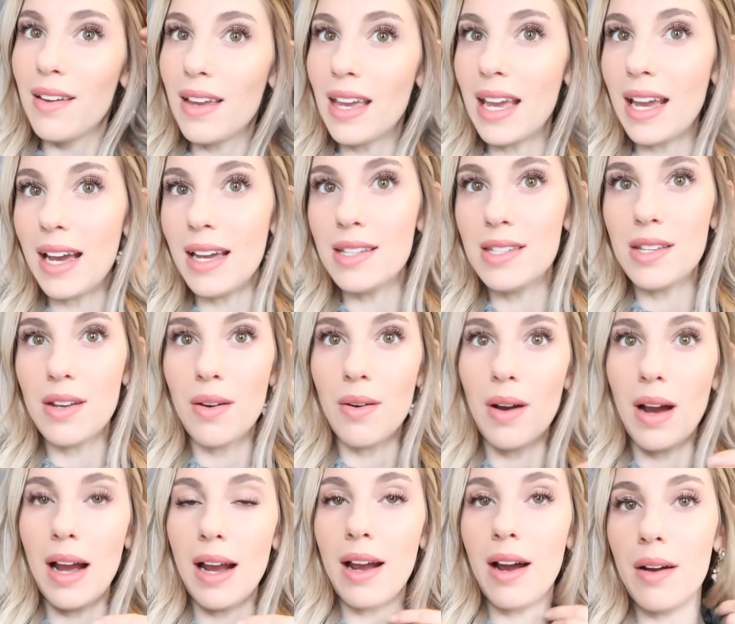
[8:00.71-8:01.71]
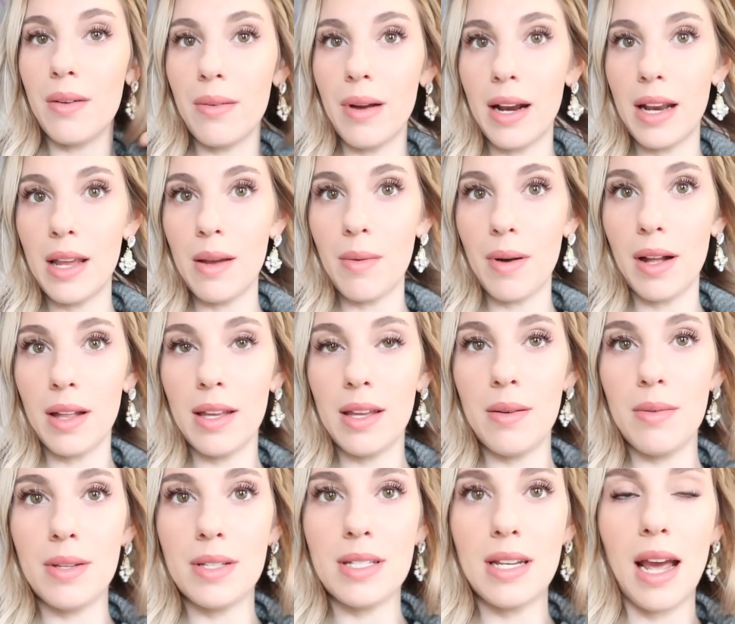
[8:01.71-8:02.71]
Okay guys, so I got ready while
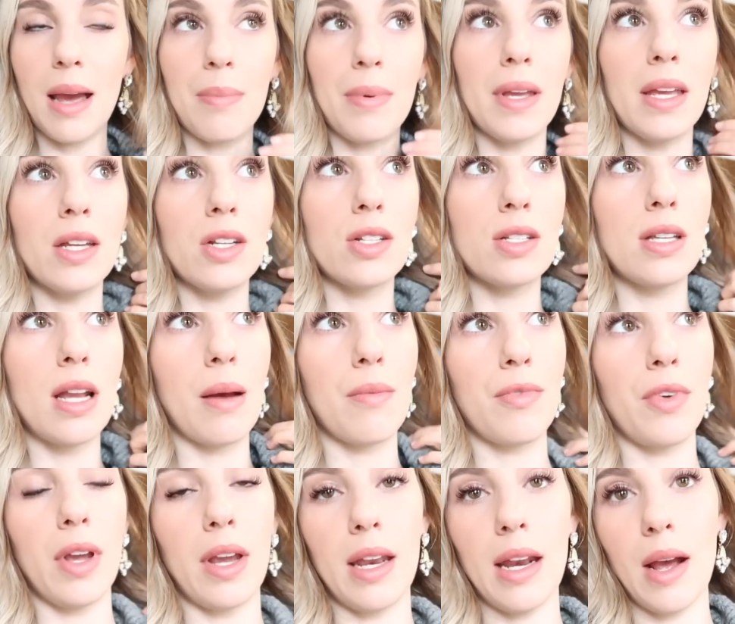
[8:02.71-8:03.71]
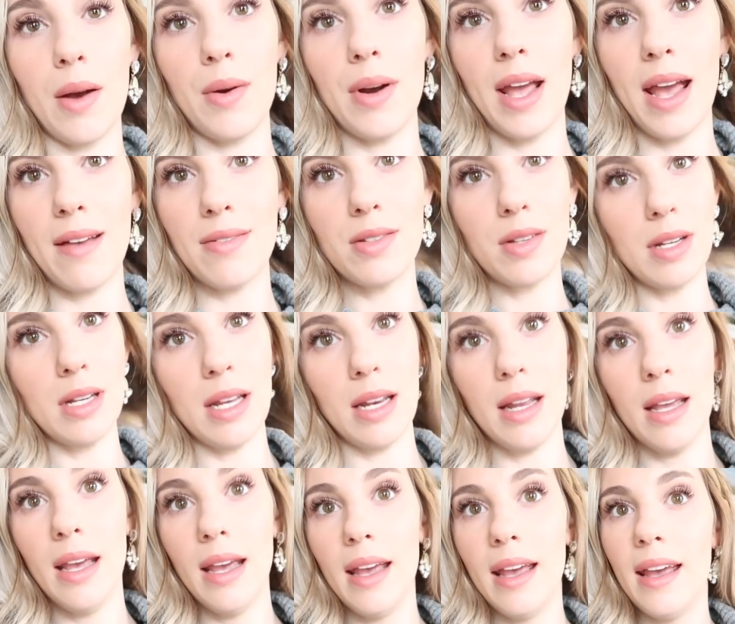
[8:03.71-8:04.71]
he was napping. He just napped for like an hour and a half, so I
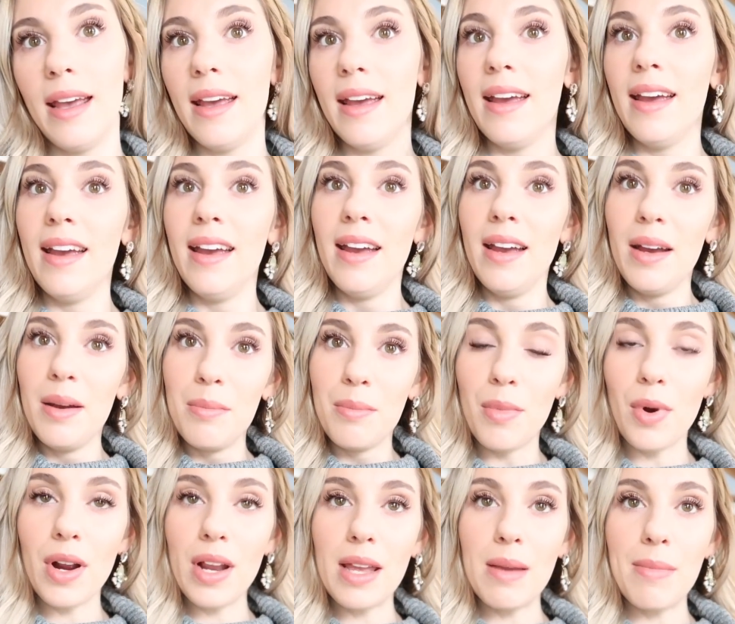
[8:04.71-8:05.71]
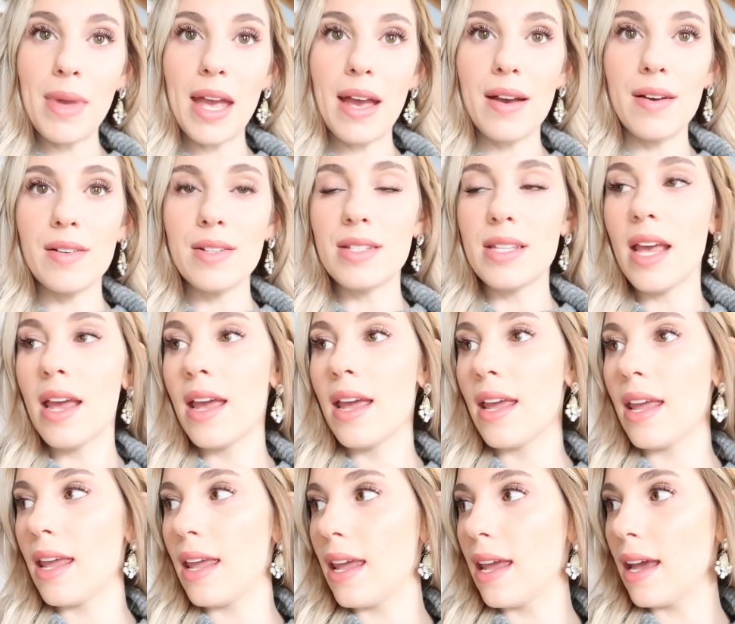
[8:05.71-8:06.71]
did more emails
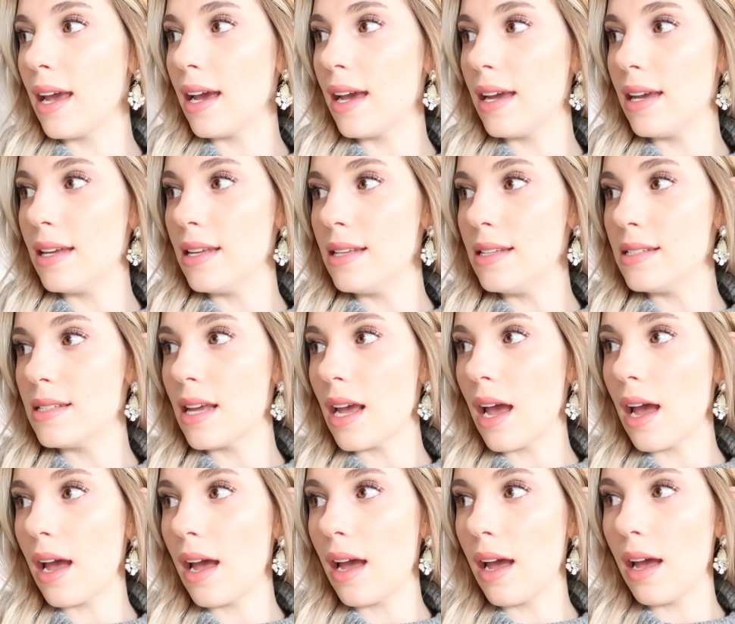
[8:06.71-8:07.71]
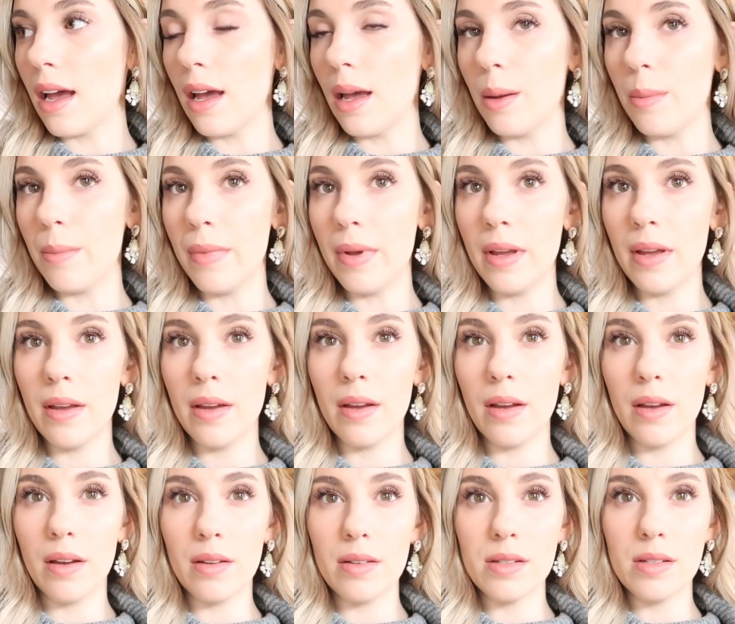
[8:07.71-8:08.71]
and
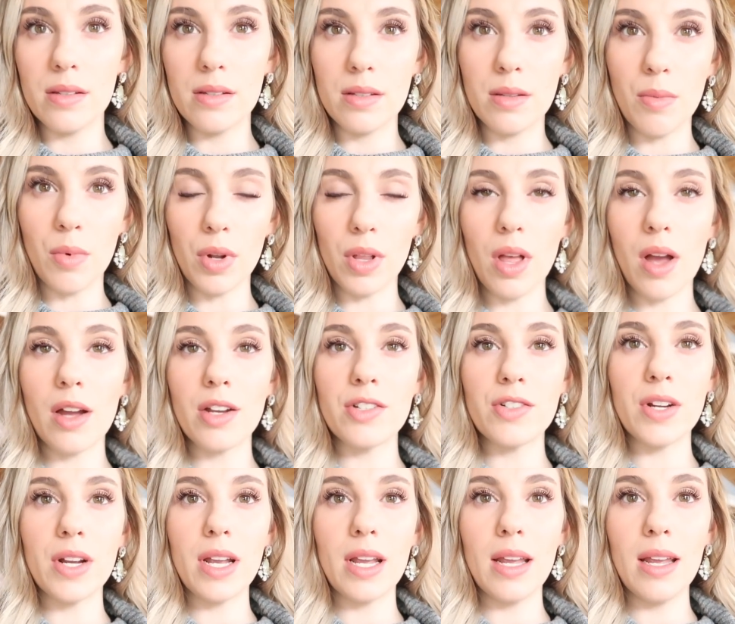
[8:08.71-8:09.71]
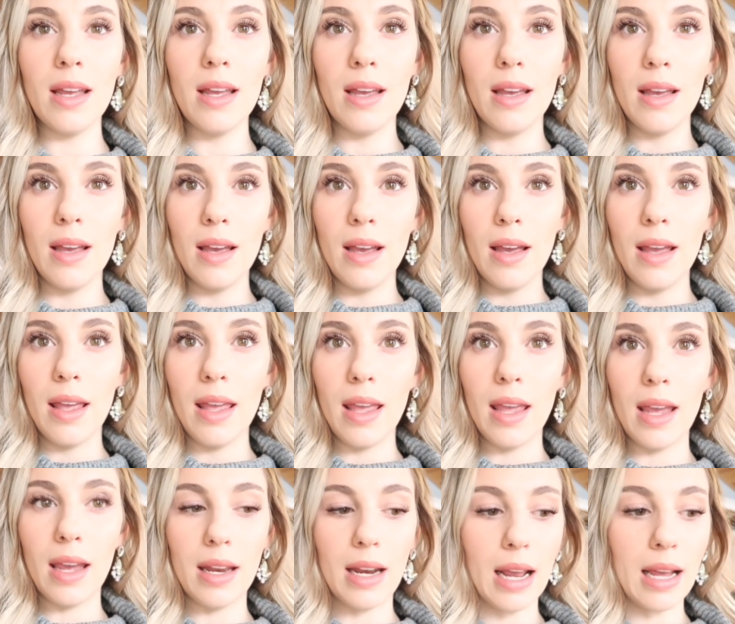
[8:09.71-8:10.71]
some more laundry,
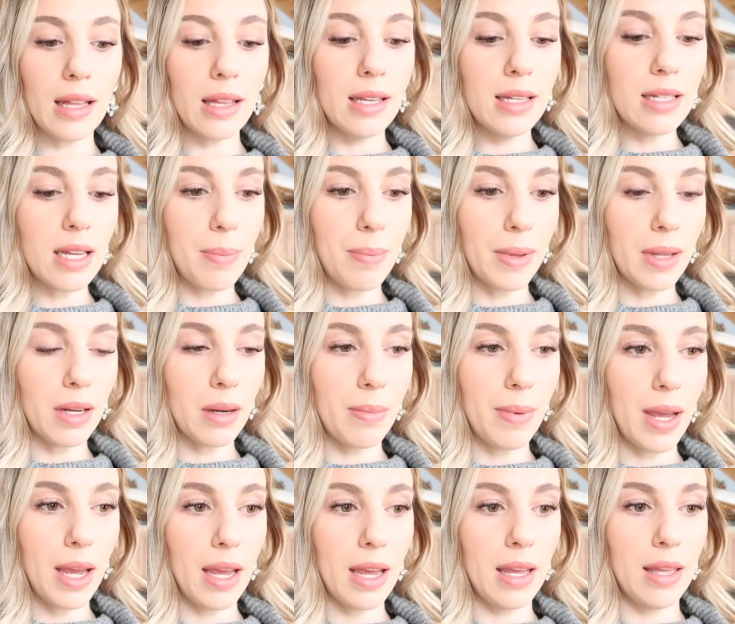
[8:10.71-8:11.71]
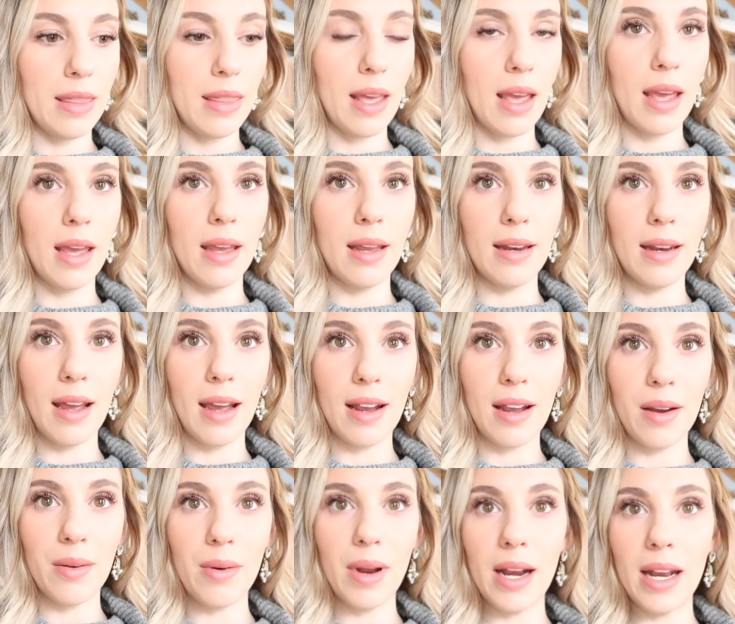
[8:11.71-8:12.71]
and I cleaned up a little bit and then I
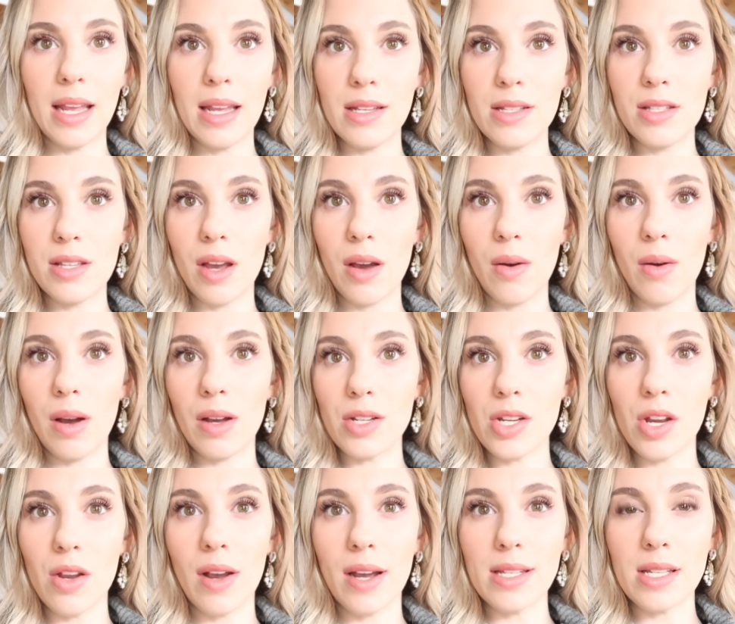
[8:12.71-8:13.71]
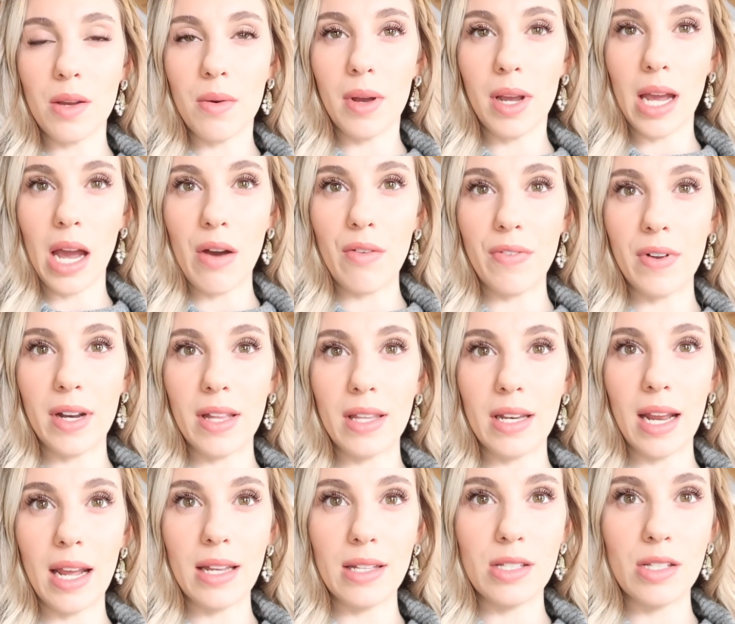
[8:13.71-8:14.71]
got ready. So I'll show you guys a quick outfit of the
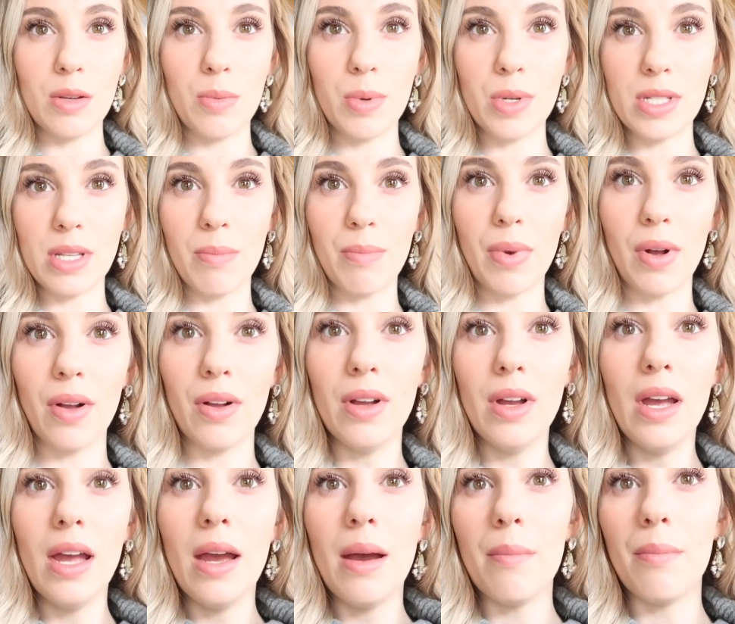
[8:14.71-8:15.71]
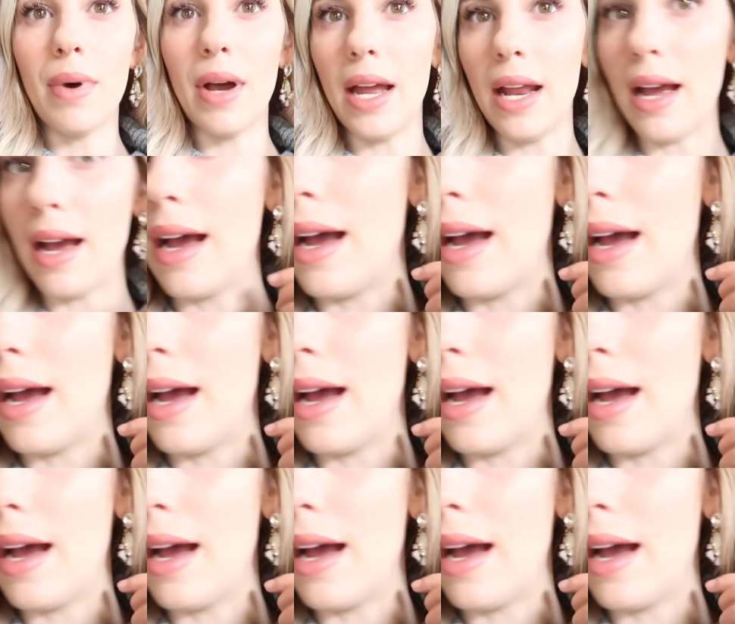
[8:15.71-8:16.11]
day. It's super simple, but